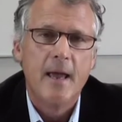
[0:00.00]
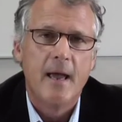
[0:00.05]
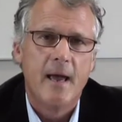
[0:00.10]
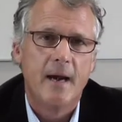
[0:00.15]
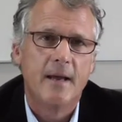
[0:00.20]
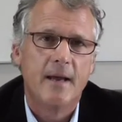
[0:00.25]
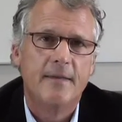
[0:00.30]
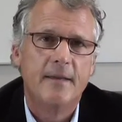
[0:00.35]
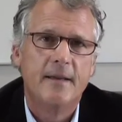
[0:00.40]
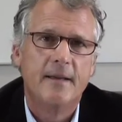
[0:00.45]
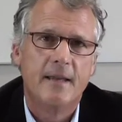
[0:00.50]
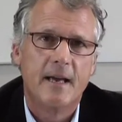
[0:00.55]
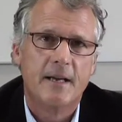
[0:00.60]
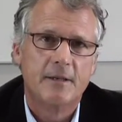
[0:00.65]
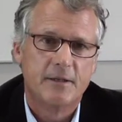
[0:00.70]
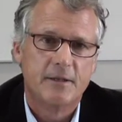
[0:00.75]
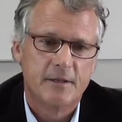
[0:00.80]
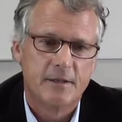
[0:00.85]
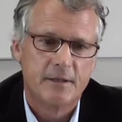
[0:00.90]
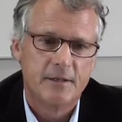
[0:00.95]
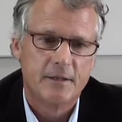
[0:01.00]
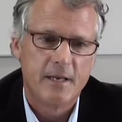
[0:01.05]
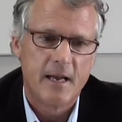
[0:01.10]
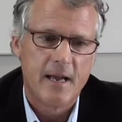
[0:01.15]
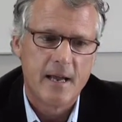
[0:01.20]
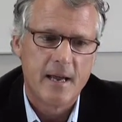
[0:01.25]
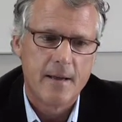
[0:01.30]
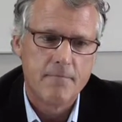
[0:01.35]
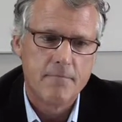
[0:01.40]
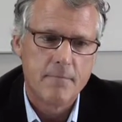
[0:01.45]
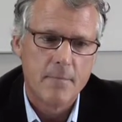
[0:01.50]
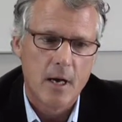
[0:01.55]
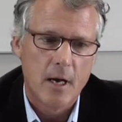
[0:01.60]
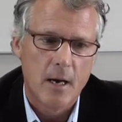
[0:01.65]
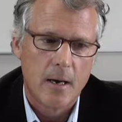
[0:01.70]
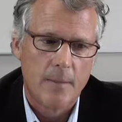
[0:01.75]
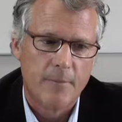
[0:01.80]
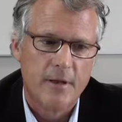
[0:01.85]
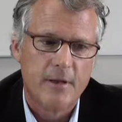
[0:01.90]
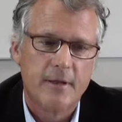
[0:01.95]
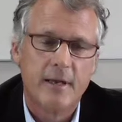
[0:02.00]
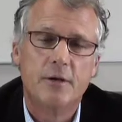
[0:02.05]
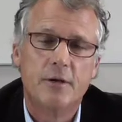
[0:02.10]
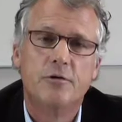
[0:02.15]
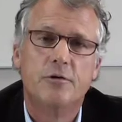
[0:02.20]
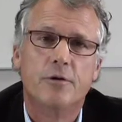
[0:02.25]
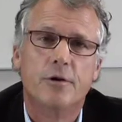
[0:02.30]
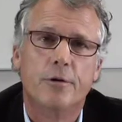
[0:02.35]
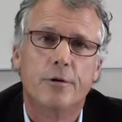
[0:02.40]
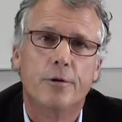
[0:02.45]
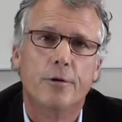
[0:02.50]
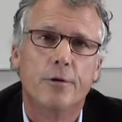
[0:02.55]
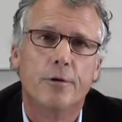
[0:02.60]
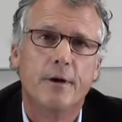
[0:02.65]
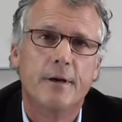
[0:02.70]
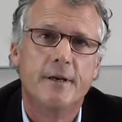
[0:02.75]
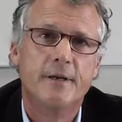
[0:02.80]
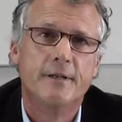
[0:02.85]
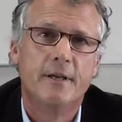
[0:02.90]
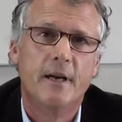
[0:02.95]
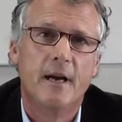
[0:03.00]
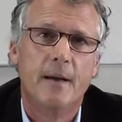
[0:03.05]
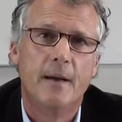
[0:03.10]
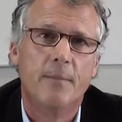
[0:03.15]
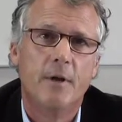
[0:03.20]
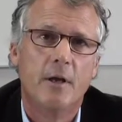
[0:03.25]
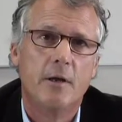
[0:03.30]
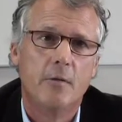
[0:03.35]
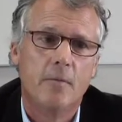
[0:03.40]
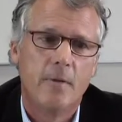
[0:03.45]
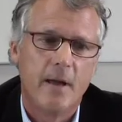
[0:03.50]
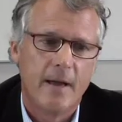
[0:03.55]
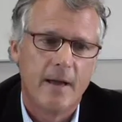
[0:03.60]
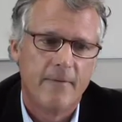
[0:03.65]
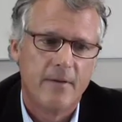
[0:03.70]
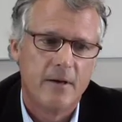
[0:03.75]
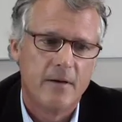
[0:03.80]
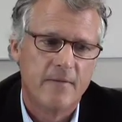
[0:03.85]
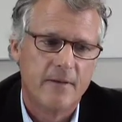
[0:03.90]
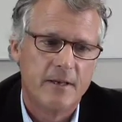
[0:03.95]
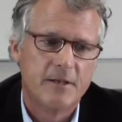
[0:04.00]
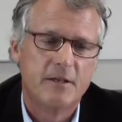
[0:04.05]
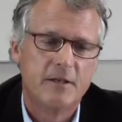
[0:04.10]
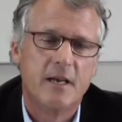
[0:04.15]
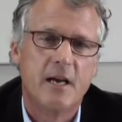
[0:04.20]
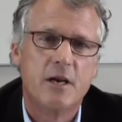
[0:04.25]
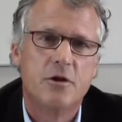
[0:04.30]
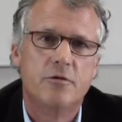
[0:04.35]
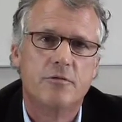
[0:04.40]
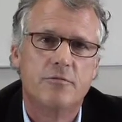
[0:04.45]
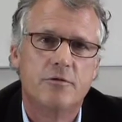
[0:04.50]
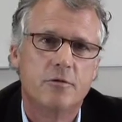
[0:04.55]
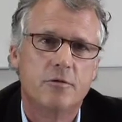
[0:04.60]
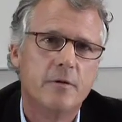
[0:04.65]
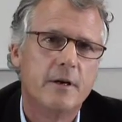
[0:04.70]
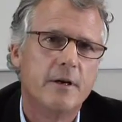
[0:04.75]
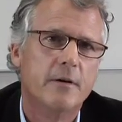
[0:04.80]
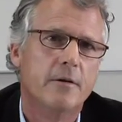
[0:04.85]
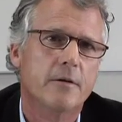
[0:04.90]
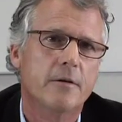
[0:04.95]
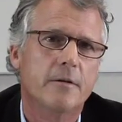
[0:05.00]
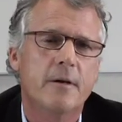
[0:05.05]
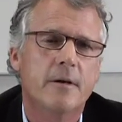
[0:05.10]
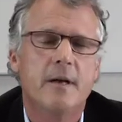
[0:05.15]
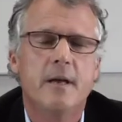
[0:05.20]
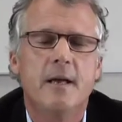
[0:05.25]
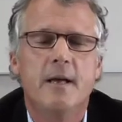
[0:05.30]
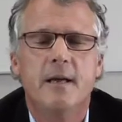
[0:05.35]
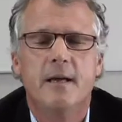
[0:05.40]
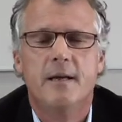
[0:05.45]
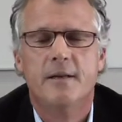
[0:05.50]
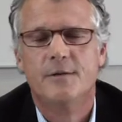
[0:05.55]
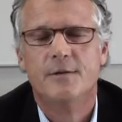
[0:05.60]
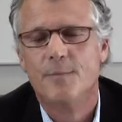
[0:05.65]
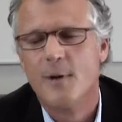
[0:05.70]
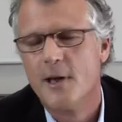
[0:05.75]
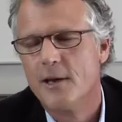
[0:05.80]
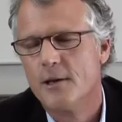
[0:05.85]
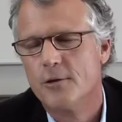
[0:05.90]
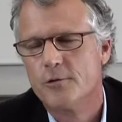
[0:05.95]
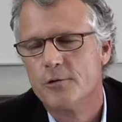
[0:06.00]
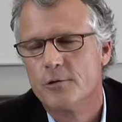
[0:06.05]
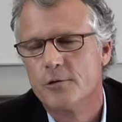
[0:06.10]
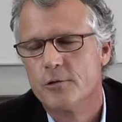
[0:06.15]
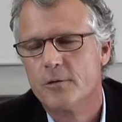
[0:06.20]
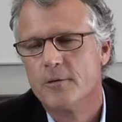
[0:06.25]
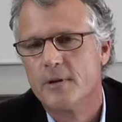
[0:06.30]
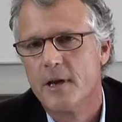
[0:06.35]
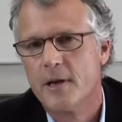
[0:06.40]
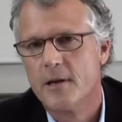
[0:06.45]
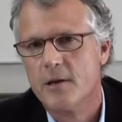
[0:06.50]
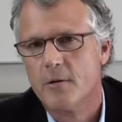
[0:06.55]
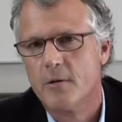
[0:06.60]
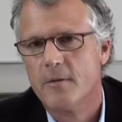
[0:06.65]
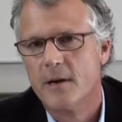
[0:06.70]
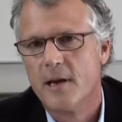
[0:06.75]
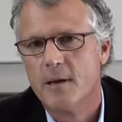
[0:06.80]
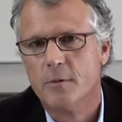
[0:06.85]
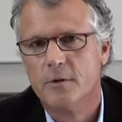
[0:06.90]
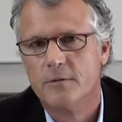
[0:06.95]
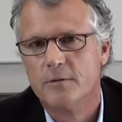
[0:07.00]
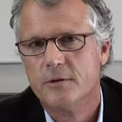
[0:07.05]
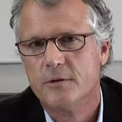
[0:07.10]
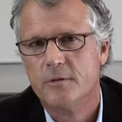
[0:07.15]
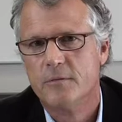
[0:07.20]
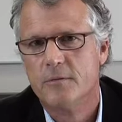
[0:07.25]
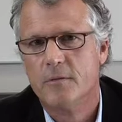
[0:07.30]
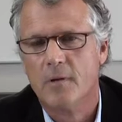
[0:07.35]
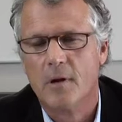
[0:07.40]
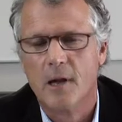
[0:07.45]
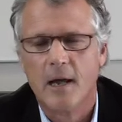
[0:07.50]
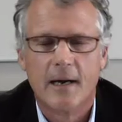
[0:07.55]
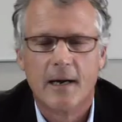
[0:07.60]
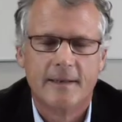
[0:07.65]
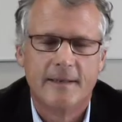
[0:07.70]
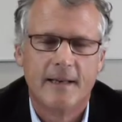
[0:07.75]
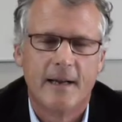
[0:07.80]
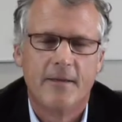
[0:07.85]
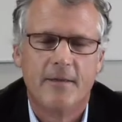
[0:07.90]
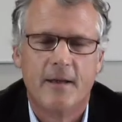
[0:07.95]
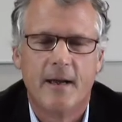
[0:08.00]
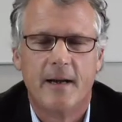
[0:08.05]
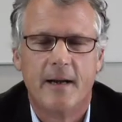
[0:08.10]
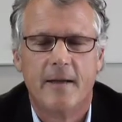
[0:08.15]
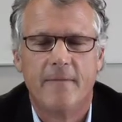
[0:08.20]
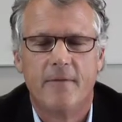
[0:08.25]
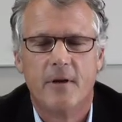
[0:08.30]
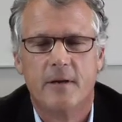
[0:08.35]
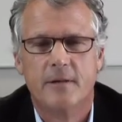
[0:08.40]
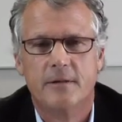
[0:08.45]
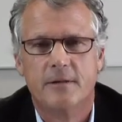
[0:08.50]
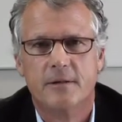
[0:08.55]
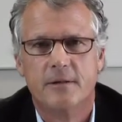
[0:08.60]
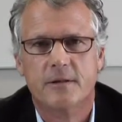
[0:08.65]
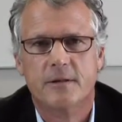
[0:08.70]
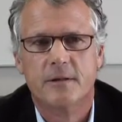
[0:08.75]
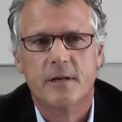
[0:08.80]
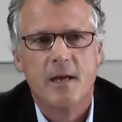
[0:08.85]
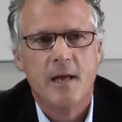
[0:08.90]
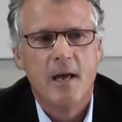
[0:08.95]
And I think that's the same thing that should occur any time that you have an investigation trigger, is making sure that you're able to lock down that evidence